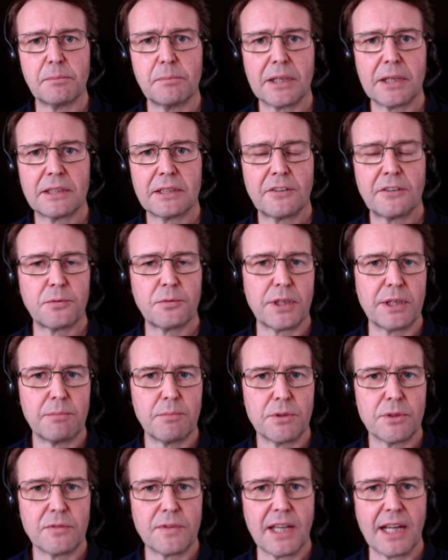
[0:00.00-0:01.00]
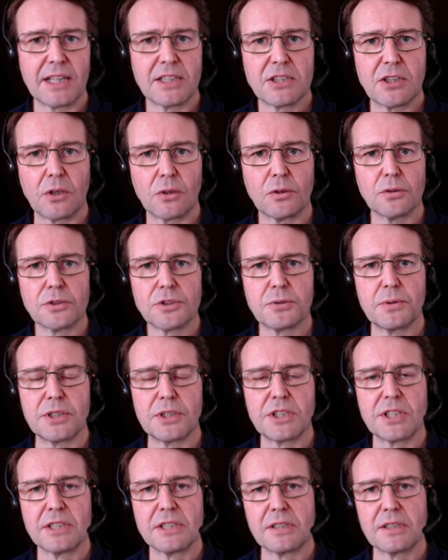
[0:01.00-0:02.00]
button if we move that toggle
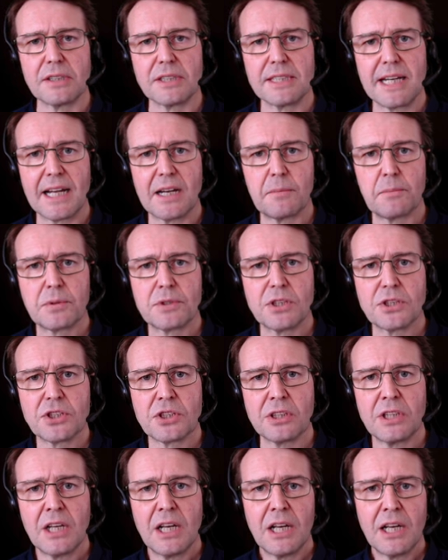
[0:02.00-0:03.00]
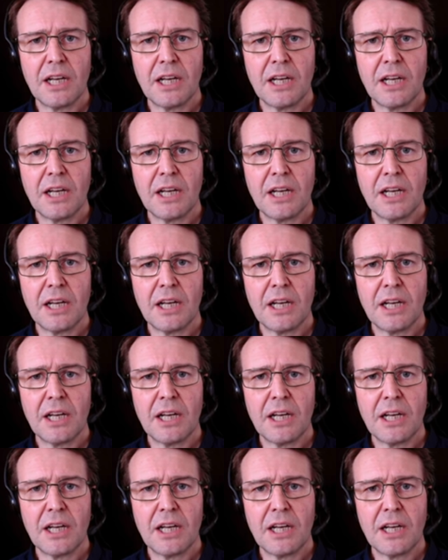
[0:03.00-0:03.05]
switch into the down position.